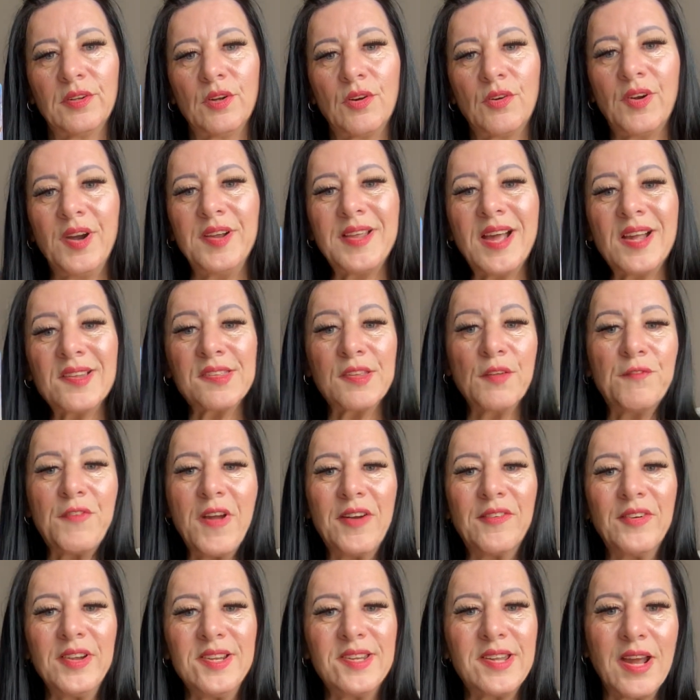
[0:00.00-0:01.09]
Right, that's the
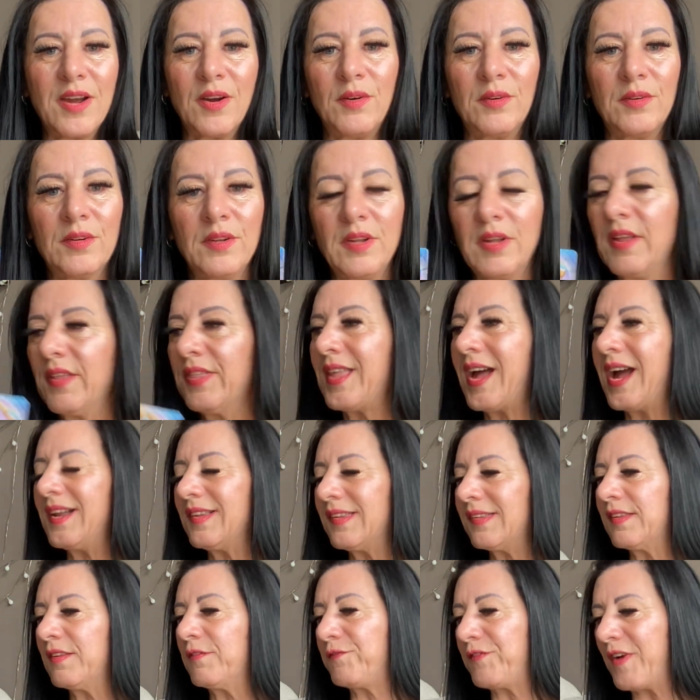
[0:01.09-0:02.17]
fairy tale.
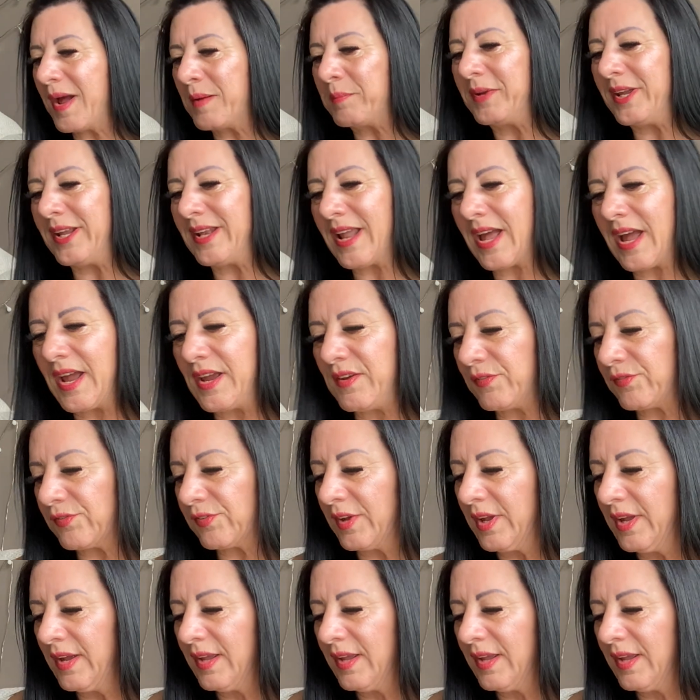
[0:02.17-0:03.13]
That's family life.